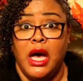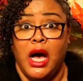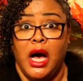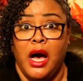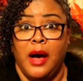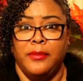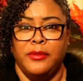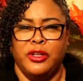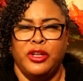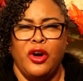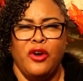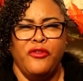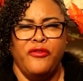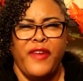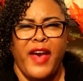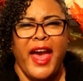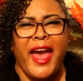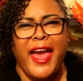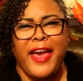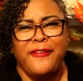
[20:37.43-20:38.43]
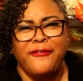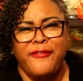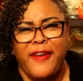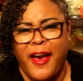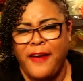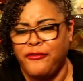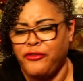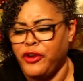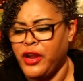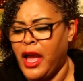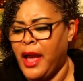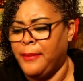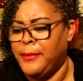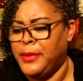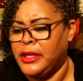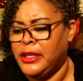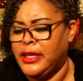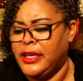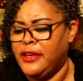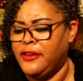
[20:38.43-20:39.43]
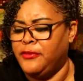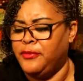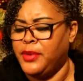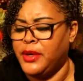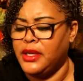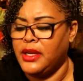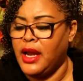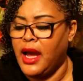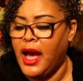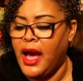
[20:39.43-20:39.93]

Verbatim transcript: Um, low fat and fat free I believe but